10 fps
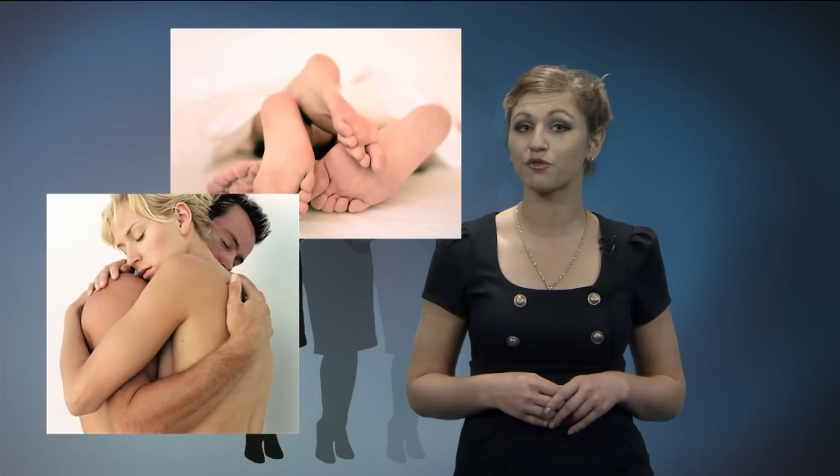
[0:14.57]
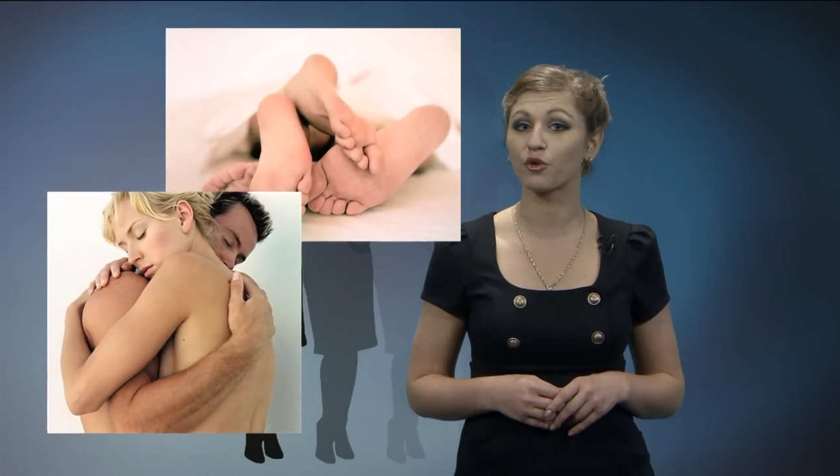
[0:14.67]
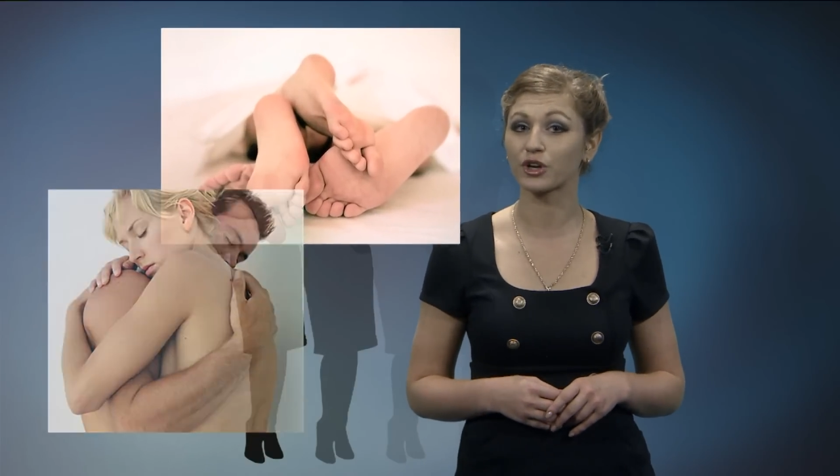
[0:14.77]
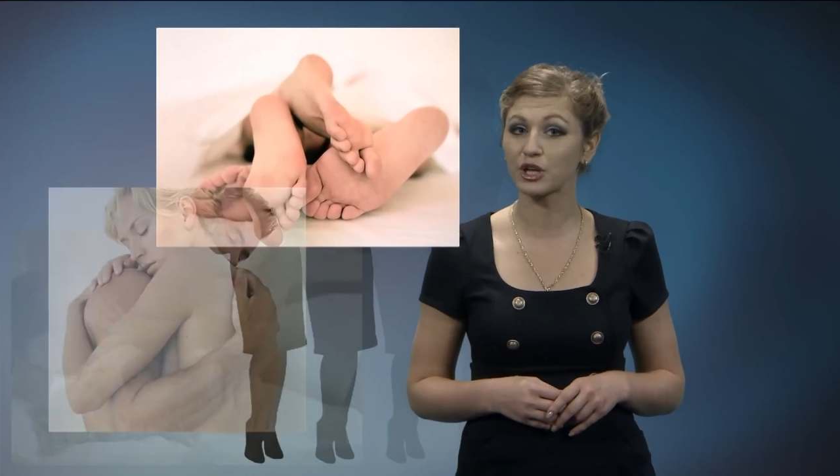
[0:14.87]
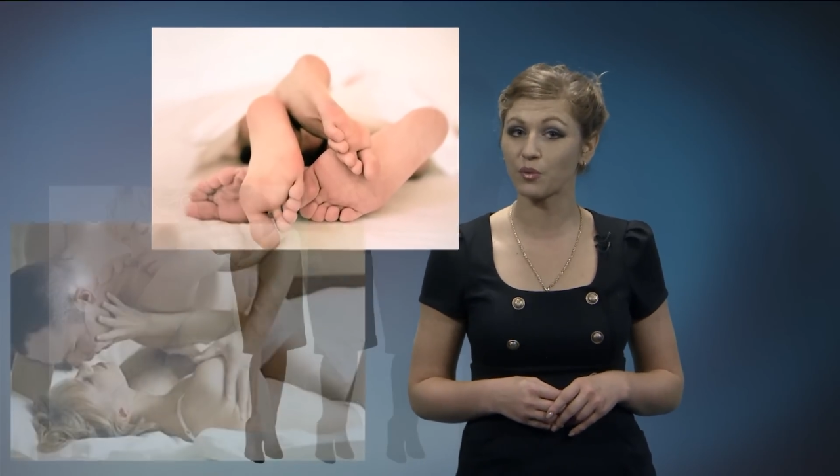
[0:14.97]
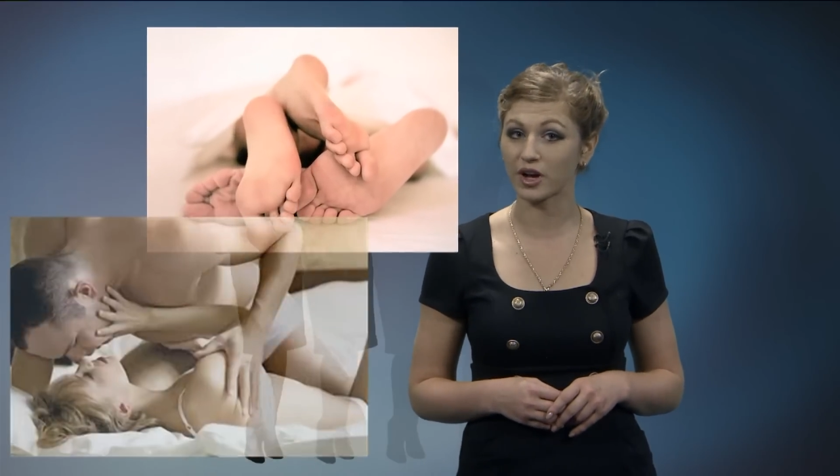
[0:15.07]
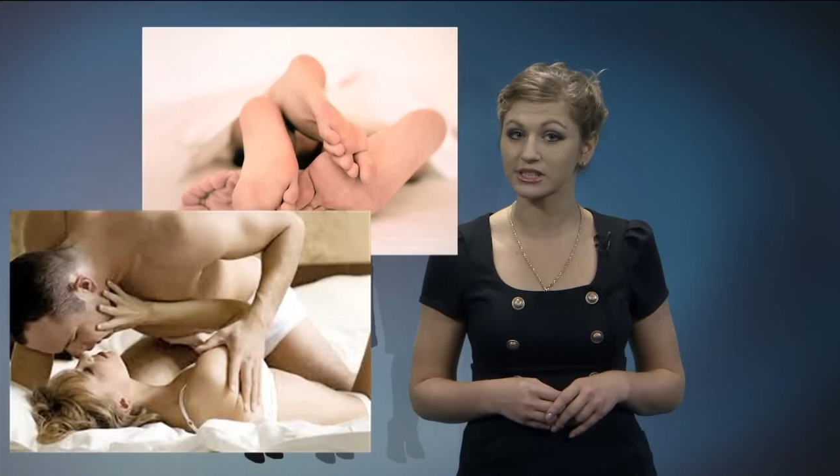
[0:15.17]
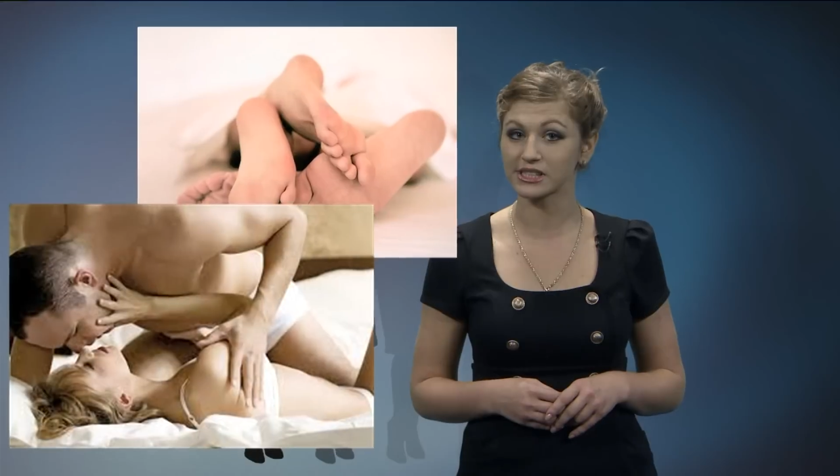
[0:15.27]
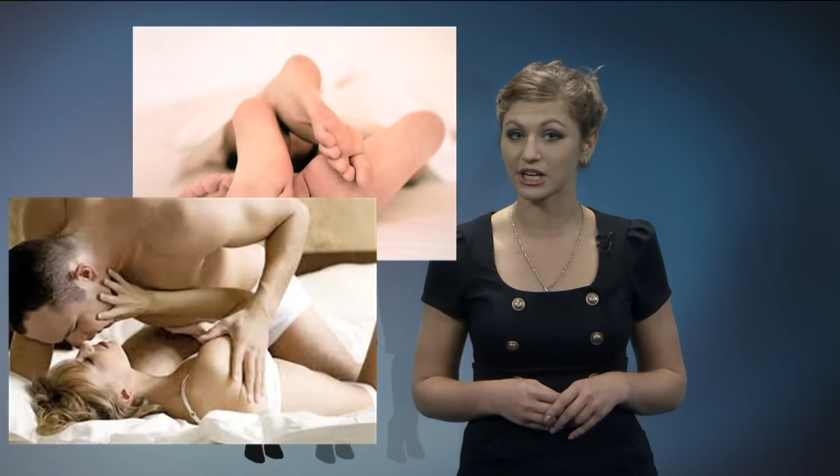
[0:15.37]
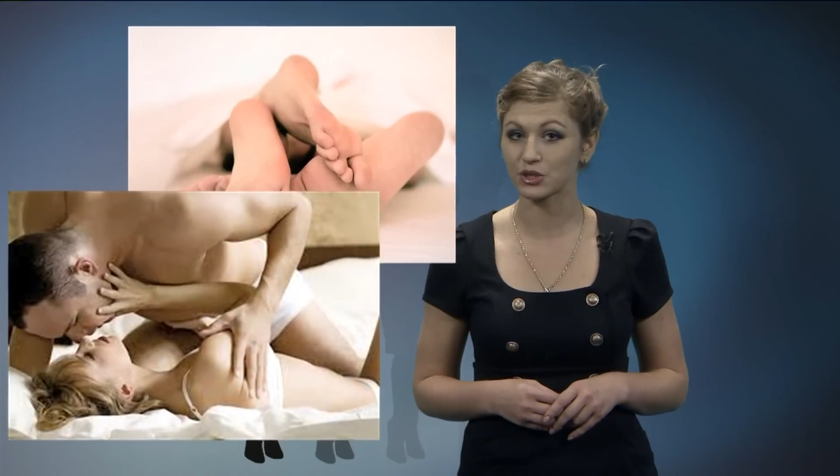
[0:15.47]

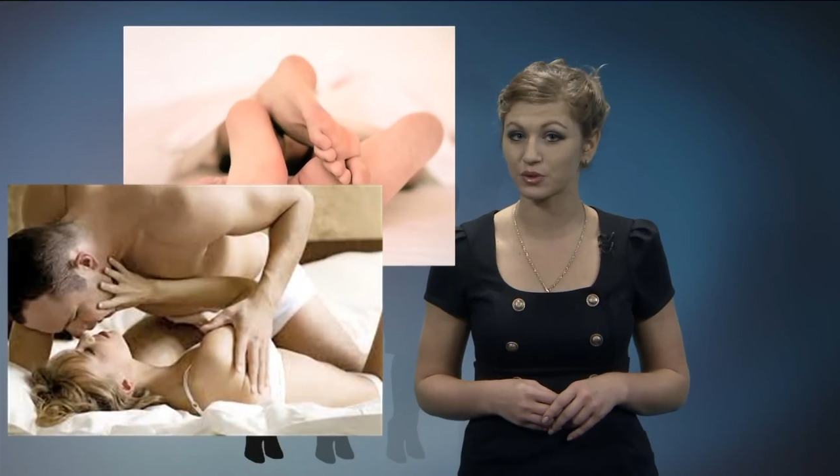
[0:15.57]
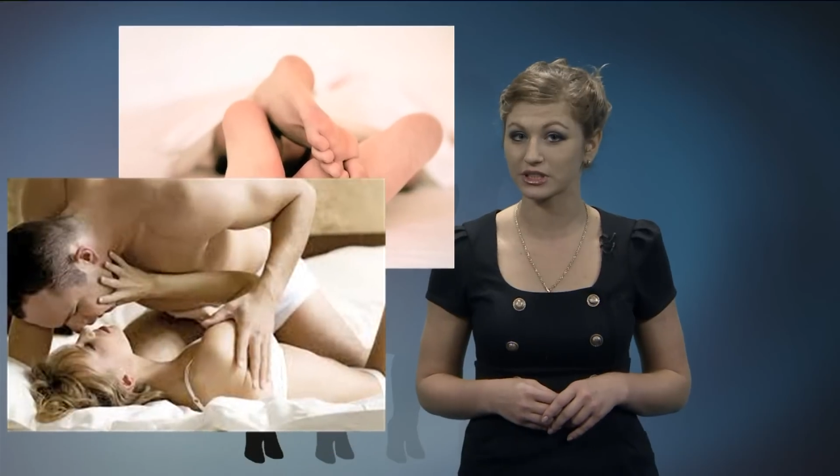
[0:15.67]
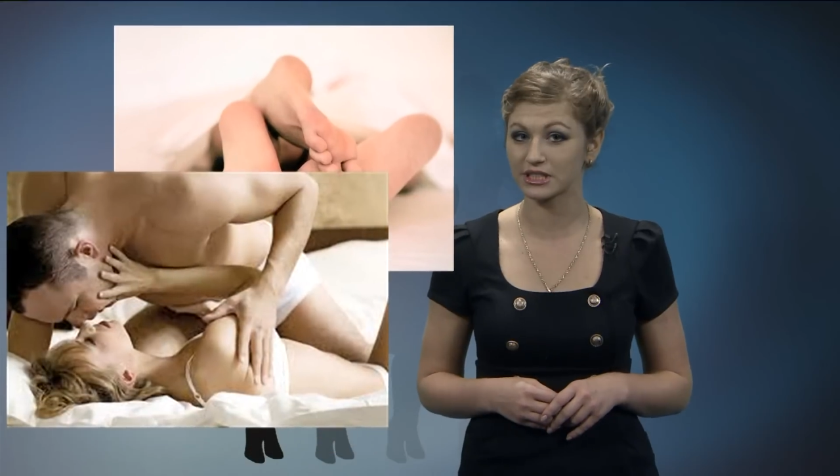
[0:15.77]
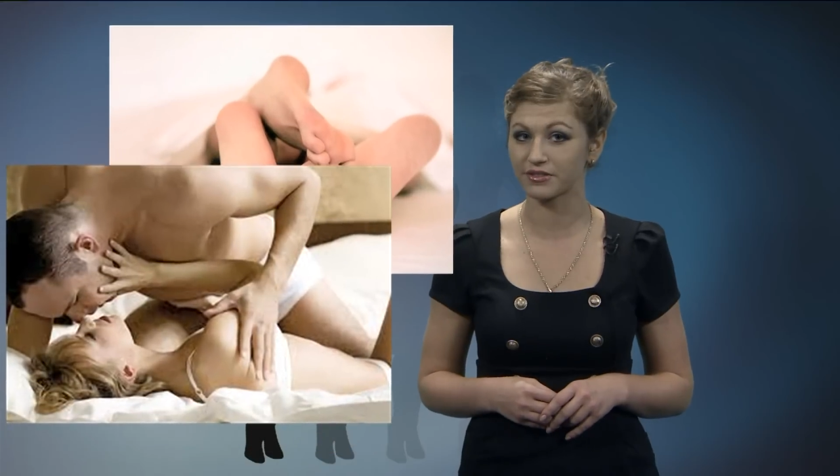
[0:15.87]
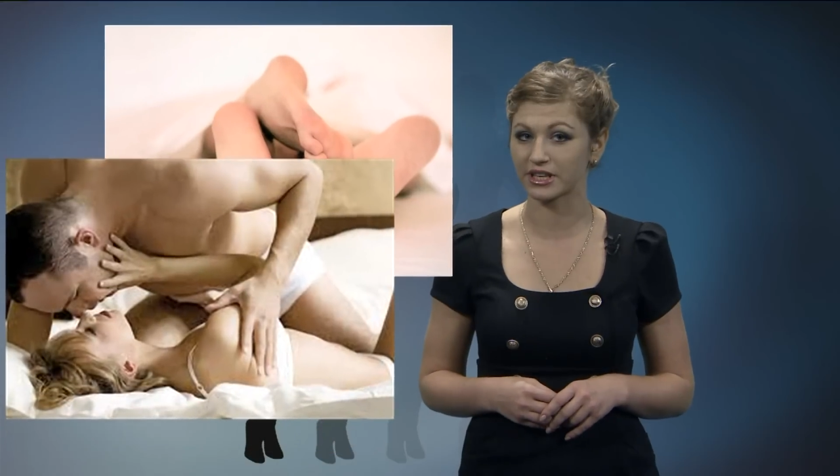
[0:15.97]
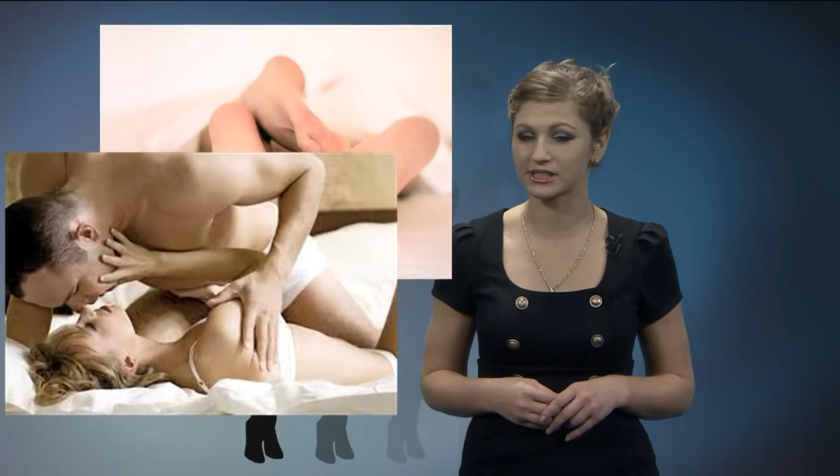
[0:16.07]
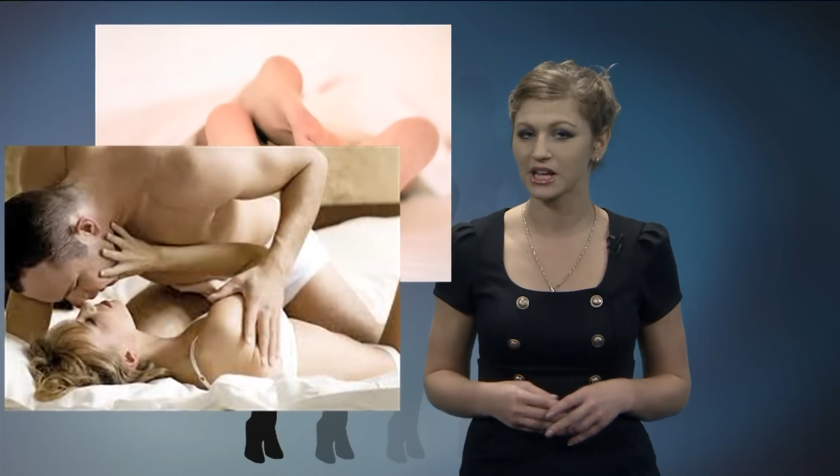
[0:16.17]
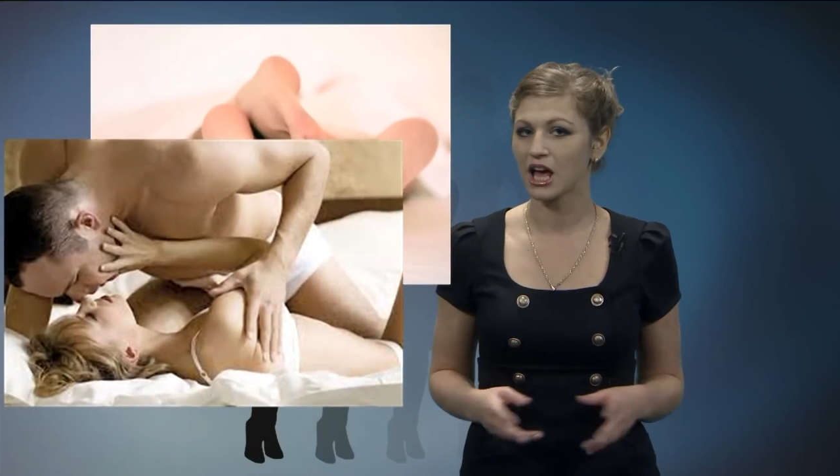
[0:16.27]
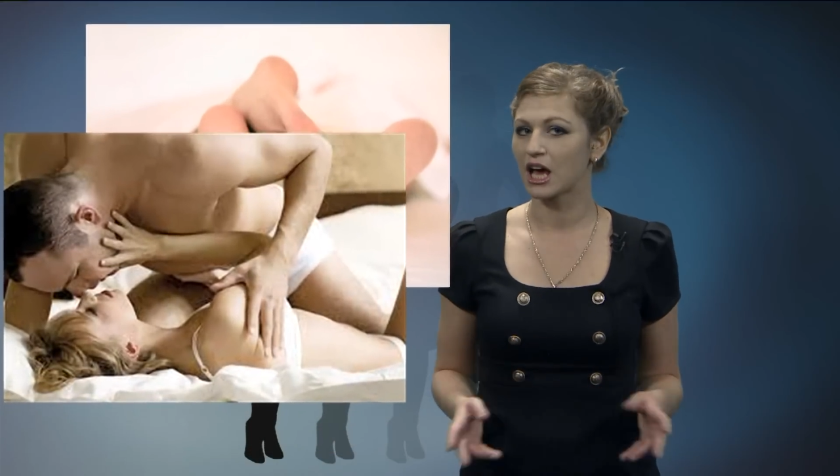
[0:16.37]
41 sexual activities,